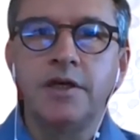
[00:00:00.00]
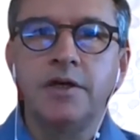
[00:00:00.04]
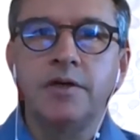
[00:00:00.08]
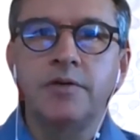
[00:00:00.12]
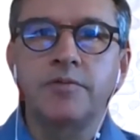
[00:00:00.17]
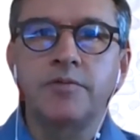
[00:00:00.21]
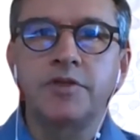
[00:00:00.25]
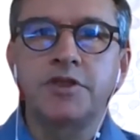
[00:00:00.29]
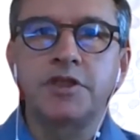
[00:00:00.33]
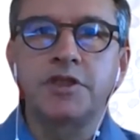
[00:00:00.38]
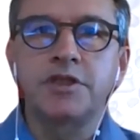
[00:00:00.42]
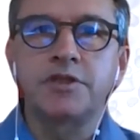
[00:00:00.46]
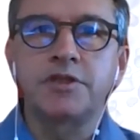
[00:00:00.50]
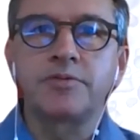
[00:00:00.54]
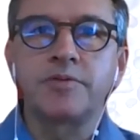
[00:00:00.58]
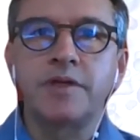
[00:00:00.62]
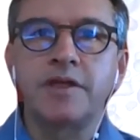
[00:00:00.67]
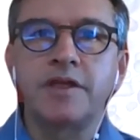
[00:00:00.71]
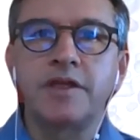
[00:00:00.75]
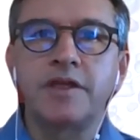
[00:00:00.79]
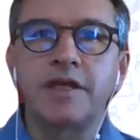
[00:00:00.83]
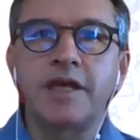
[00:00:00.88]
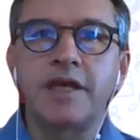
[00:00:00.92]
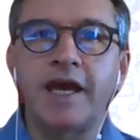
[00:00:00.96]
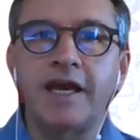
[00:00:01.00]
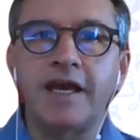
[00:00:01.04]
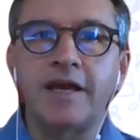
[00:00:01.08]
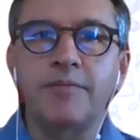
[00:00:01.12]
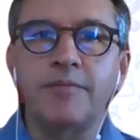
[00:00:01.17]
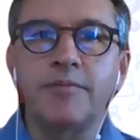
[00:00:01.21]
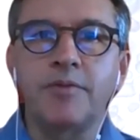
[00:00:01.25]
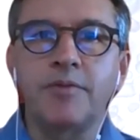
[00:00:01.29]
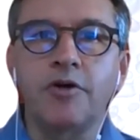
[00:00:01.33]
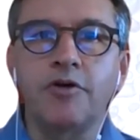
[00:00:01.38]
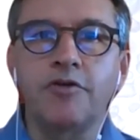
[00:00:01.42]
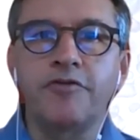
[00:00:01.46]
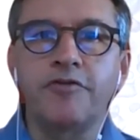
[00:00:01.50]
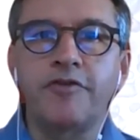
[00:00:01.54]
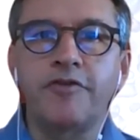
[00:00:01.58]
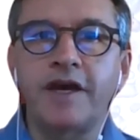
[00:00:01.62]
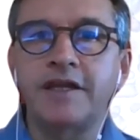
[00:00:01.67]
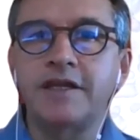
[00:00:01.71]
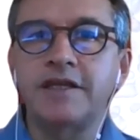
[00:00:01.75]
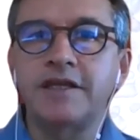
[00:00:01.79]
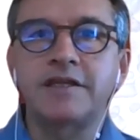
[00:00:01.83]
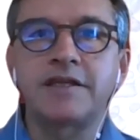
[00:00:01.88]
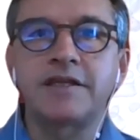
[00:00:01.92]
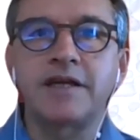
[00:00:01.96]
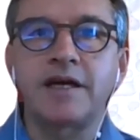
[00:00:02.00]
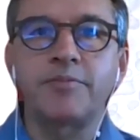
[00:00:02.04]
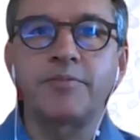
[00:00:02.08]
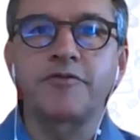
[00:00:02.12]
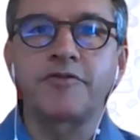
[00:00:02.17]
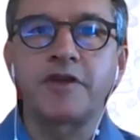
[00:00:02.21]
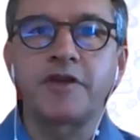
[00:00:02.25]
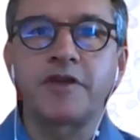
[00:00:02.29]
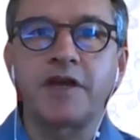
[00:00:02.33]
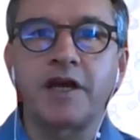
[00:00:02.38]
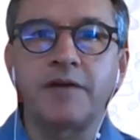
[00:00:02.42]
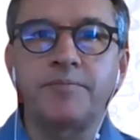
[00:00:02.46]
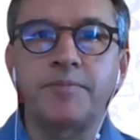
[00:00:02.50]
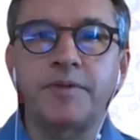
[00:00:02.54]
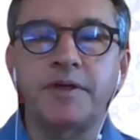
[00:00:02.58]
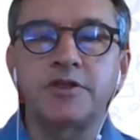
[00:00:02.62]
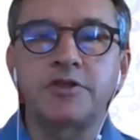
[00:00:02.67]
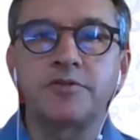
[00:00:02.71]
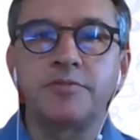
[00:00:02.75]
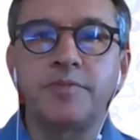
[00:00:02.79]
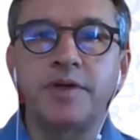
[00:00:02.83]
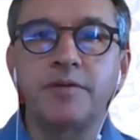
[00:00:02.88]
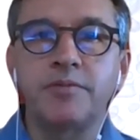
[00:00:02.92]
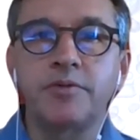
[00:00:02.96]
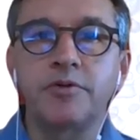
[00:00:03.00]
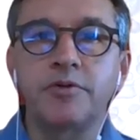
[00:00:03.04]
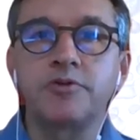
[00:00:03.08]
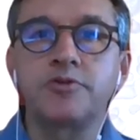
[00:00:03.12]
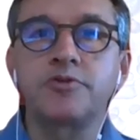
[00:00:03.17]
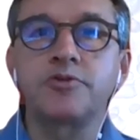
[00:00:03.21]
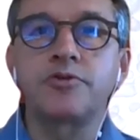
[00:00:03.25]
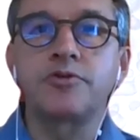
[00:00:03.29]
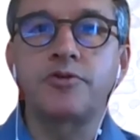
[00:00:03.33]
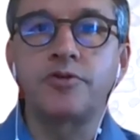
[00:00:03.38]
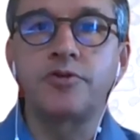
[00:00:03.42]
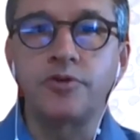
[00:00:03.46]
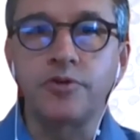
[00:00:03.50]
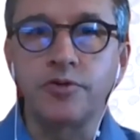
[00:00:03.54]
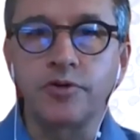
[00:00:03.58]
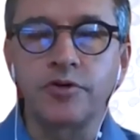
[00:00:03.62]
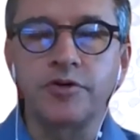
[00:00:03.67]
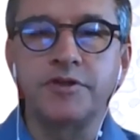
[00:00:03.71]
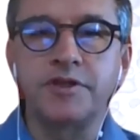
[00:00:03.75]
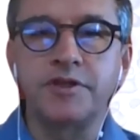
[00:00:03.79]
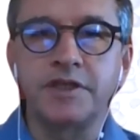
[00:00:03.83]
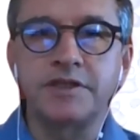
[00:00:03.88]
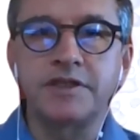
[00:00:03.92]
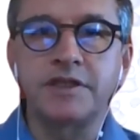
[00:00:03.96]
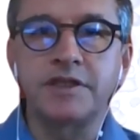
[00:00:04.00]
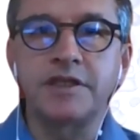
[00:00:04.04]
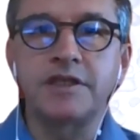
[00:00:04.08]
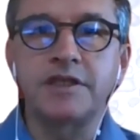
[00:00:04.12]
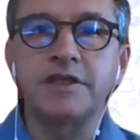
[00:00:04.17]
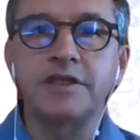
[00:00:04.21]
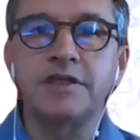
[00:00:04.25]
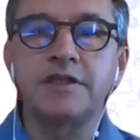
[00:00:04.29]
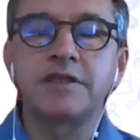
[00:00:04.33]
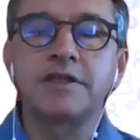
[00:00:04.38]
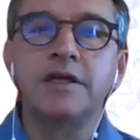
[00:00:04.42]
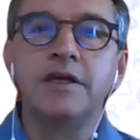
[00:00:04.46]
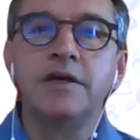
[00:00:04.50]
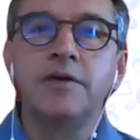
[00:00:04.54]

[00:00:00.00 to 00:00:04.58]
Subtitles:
which is really the aim of any type of therapies, to be able to cure a disease,